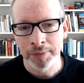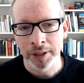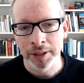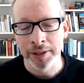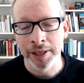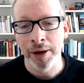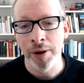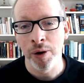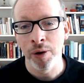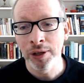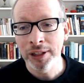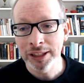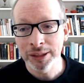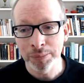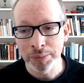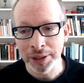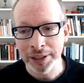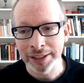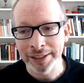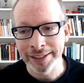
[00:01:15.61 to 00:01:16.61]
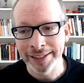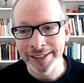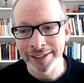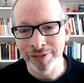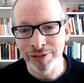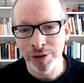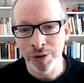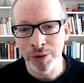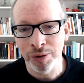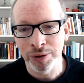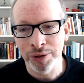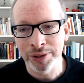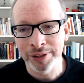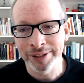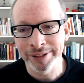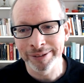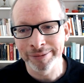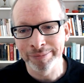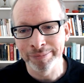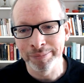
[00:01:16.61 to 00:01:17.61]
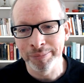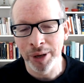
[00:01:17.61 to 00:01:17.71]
Now, ultimately, of course,